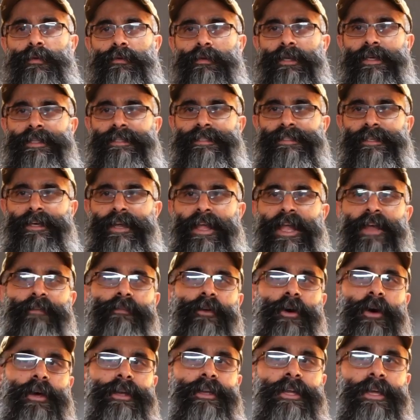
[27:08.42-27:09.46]
lights that I have
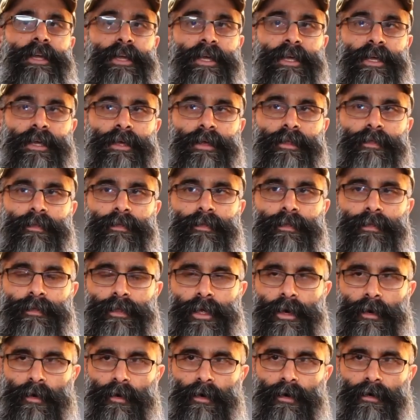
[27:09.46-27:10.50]
on,
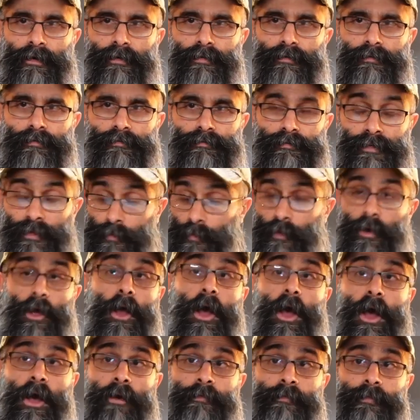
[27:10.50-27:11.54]
they were
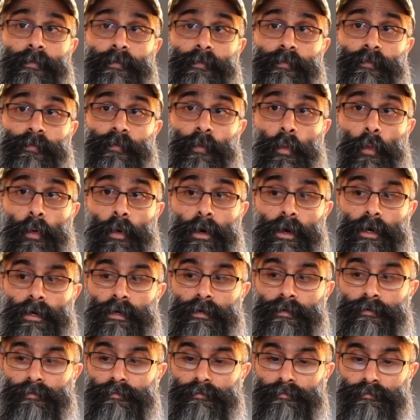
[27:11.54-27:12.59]
off
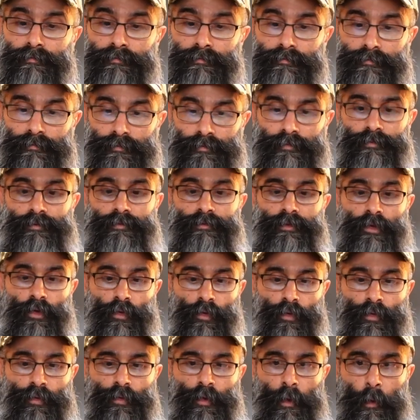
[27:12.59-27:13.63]
for
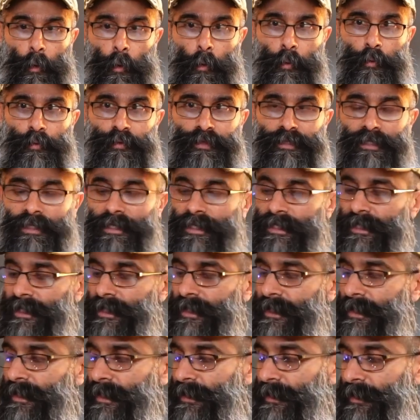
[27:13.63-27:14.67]
those.
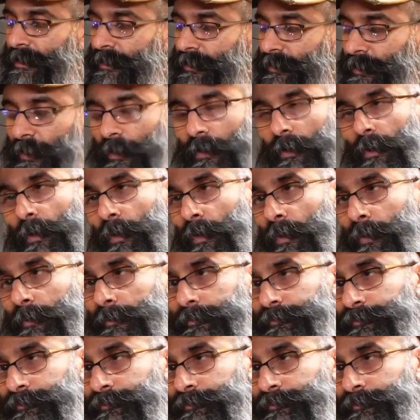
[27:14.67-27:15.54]
So